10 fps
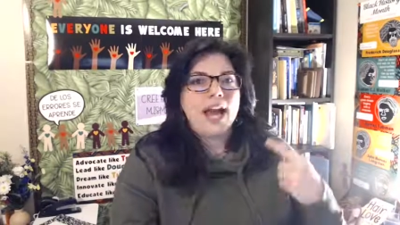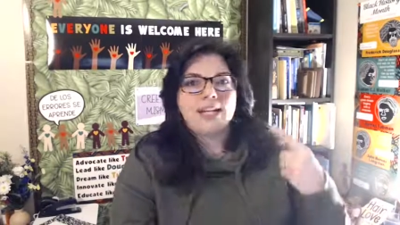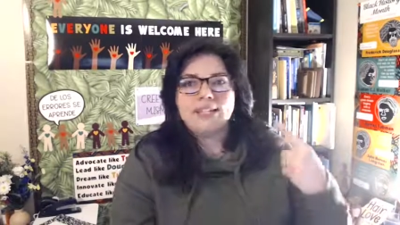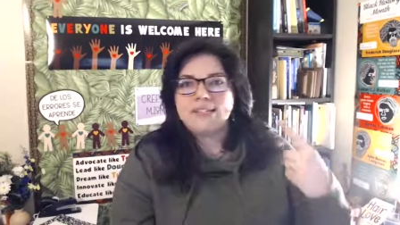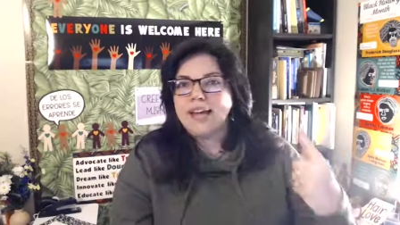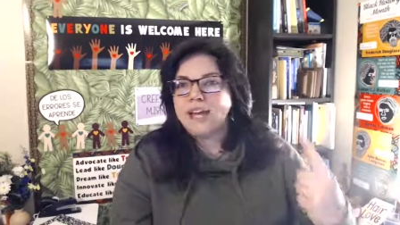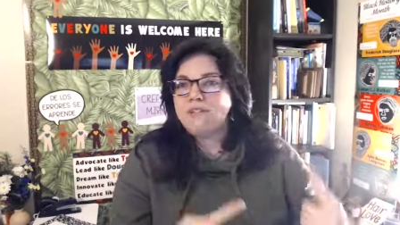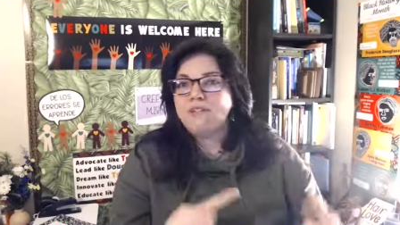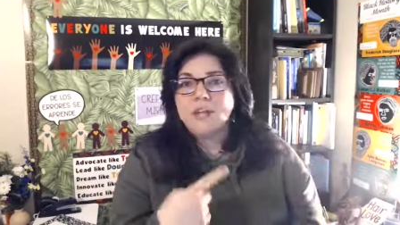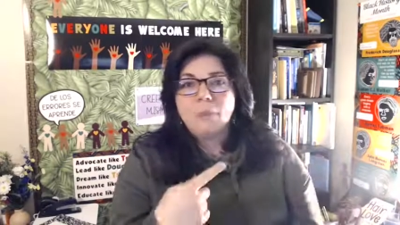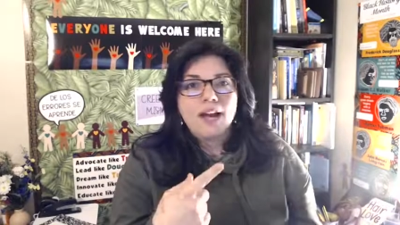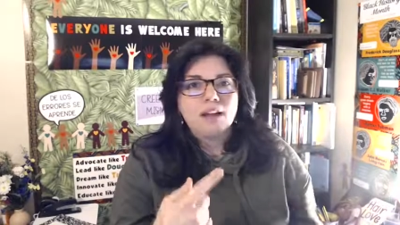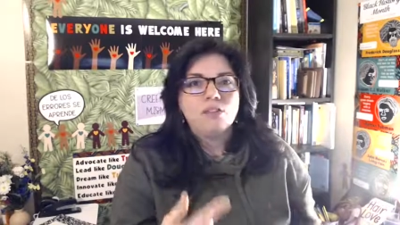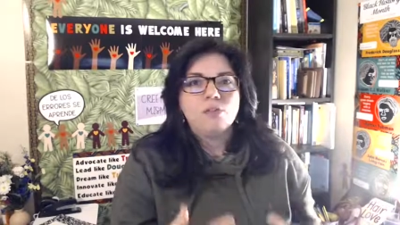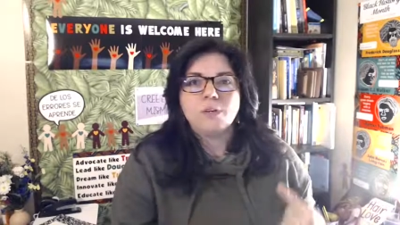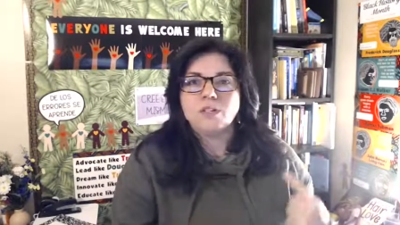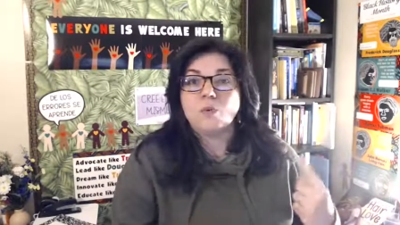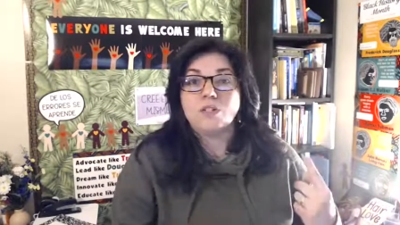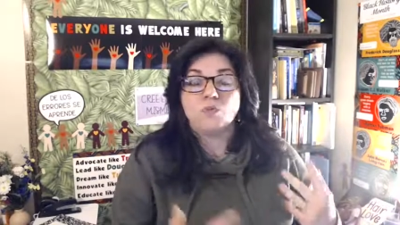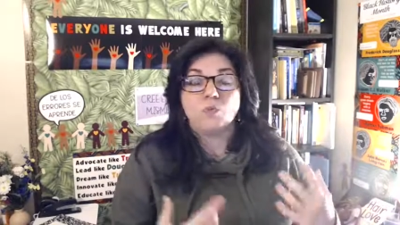bad anxiety feedback loop.
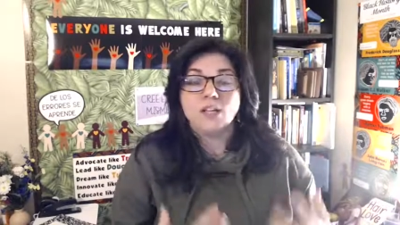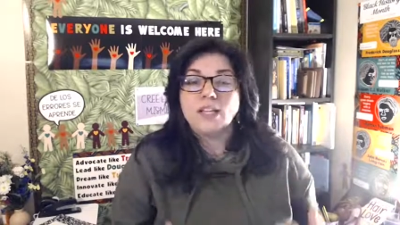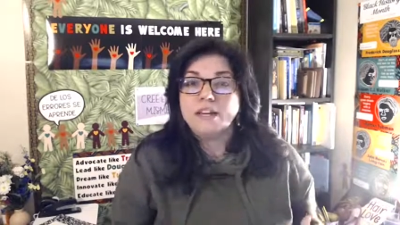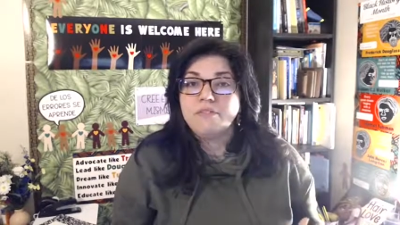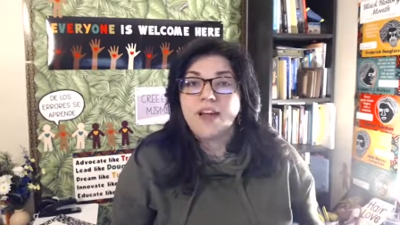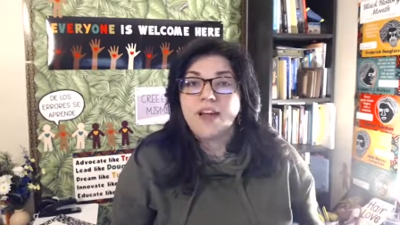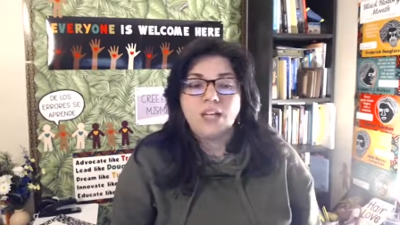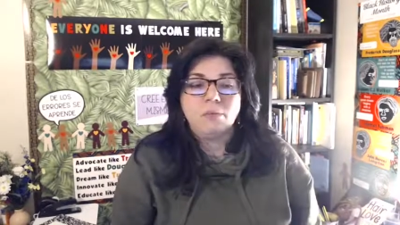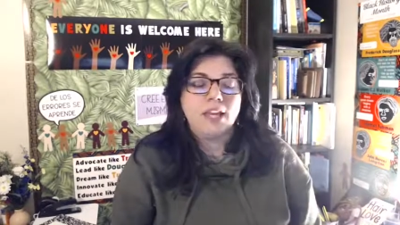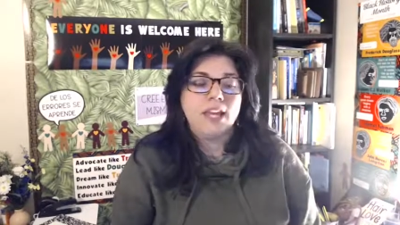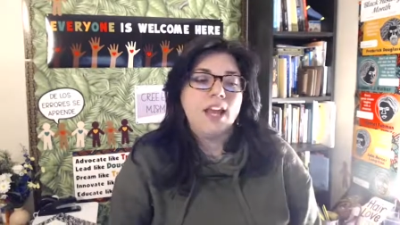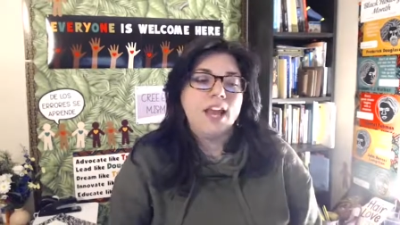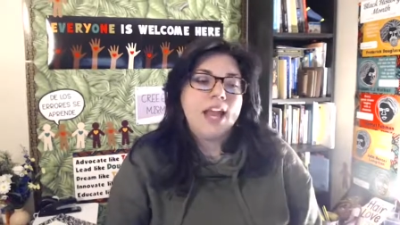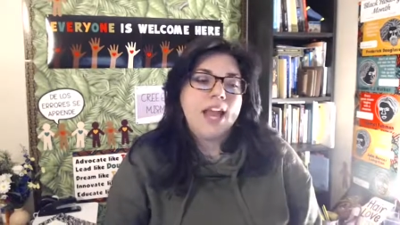It was really affecting me.